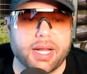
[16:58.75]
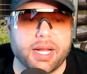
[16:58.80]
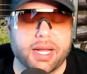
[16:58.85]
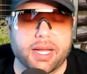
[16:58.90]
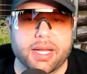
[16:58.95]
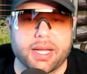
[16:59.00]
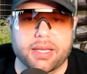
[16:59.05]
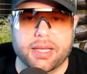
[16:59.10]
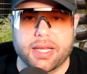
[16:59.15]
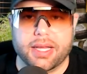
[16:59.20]

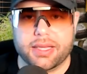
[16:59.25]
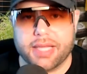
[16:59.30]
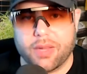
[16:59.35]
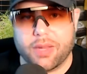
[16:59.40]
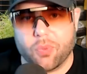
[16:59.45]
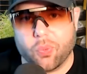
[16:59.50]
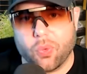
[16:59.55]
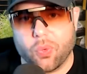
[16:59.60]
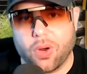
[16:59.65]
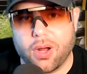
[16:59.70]
and they
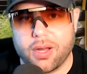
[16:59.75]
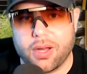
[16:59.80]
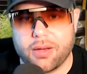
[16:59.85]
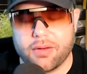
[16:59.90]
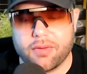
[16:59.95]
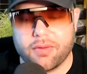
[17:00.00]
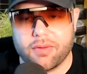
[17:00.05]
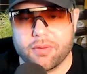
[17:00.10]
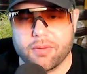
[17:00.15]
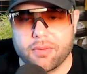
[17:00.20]
want
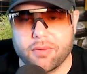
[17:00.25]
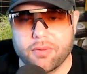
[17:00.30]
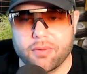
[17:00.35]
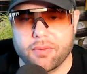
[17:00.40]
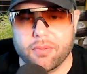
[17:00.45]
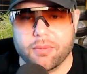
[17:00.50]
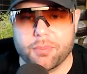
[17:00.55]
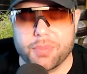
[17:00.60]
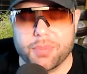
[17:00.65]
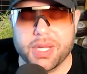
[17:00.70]

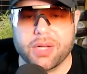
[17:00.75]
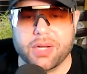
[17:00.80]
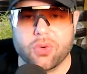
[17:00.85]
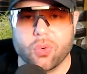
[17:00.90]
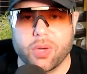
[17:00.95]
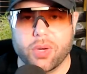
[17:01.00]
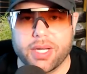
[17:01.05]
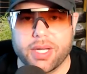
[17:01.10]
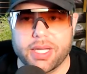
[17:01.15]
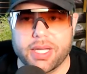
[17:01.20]

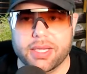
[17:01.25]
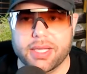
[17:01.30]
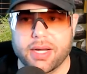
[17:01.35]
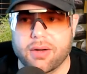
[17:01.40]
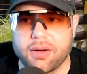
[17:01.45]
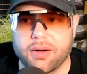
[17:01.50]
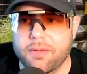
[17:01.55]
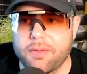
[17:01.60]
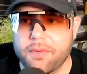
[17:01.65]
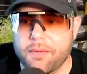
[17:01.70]
Bitcoin in
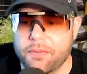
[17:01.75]
there,